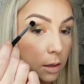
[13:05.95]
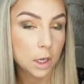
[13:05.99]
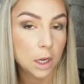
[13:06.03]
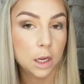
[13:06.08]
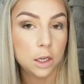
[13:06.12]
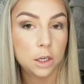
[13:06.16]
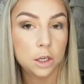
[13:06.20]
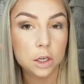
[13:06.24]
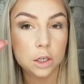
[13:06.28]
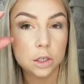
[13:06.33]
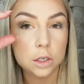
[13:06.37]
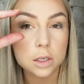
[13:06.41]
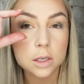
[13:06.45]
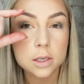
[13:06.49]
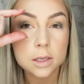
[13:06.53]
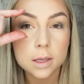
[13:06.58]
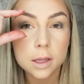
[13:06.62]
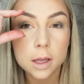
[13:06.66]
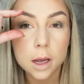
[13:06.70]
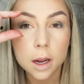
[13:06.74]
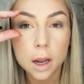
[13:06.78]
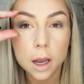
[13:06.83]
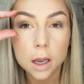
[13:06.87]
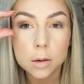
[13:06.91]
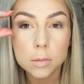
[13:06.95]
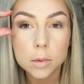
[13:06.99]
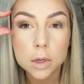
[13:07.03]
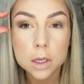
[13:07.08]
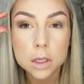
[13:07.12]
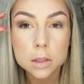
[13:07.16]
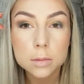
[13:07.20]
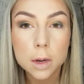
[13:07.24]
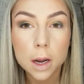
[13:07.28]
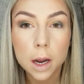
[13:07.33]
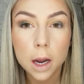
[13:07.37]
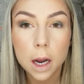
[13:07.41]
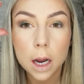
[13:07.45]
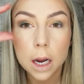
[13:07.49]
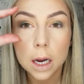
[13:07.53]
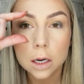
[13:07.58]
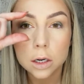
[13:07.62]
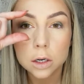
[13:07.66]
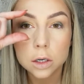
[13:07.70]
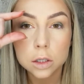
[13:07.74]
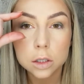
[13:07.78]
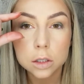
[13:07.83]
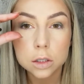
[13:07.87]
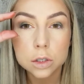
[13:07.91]
and you can just see that kind of makes my eye
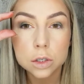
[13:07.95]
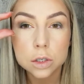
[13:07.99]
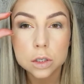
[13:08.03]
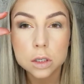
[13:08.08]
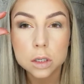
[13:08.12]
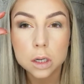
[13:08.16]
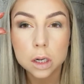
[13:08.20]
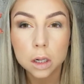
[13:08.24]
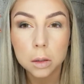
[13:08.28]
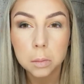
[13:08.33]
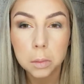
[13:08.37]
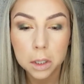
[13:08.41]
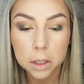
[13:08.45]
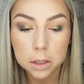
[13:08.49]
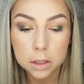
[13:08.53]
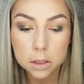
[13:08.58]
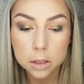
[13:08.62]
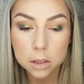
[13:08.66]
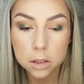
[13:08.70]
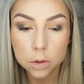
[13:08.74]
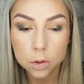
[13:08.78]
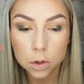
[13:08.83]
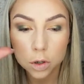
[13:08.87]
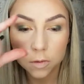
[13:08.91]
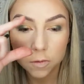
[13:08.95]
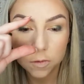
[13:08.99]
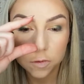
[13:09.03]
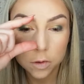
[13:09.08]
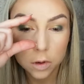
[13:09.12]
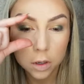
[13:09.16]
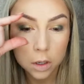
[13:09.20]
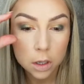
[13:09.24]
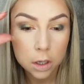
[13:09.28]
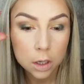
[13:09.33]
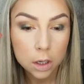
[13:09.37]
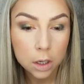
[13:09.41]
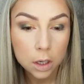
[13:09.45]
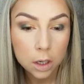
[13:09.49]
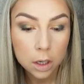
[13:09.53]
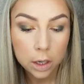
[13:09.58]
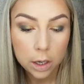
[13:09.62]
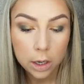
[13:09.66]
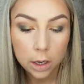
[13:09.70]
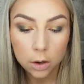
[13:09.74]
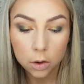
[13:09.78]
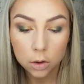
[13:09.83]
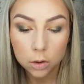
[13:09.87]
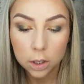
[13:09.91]
look just a little bit sort of
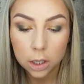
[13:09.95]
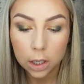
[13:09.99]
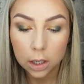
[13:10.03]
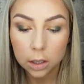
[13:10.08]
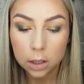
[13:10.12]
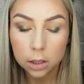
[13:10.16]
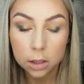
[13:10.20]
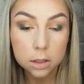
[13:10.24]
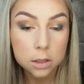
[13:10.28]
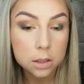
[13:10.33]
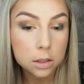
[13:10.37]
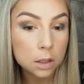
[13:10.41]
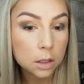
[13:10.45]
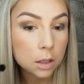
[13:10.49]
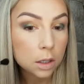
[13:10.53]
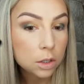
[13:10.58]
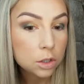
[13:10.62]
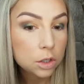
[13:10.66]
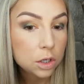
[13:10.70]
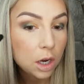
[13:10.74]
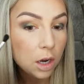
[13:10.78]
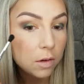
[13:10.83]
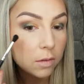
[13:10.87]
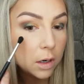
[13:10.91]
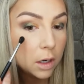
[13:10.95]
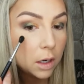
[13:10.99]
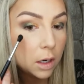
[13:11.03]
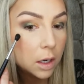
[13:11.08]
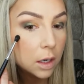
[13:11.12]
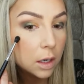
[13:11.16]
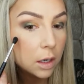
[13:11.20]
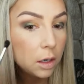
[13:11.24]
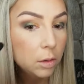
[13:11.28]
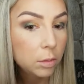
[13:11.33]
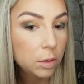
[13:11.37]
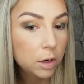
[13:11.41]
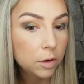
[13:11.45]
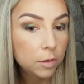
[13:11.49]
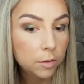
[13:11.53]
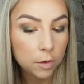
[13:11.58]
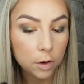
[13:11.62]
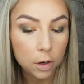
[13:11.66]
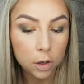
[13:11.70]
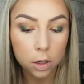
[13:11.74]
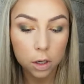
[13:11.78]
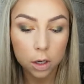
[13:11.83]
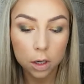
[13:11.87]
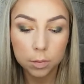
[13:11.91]
elongated. I do have a little bit of
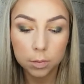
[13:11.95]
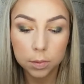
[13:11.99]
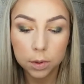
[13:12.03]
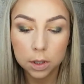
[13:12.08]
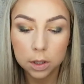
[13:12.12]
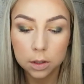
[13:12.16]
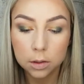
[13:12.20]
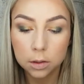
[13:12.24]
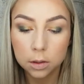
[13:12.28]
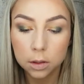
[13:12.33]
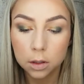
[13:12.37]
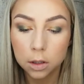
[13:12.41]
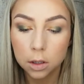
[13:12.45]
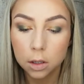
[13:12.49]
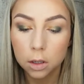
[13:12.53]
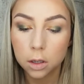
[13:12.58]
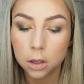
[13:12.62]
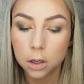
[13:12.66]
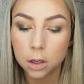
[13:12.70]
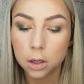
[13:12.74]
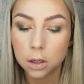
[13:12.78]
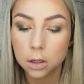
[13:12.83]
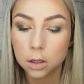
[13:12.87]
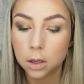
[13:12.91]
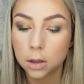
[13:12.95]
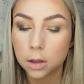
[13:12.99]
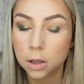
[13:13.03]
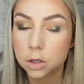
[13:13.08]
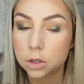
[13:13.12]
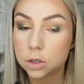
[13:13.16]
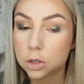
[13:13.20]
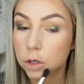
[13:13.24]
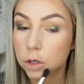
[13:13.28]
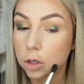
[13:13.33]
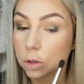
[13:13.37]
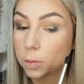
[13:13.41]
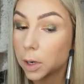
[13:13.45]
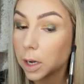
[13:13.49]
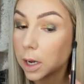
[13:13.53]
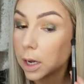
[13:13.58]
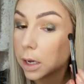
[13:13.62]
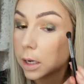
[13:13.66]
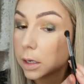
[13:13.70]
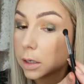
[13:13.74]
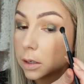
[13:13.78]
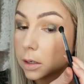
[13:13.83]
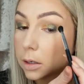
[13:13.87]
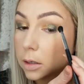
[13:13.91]
fallout, but nothing too
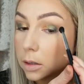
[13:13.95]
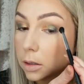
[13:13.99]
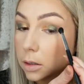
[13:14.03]
bad.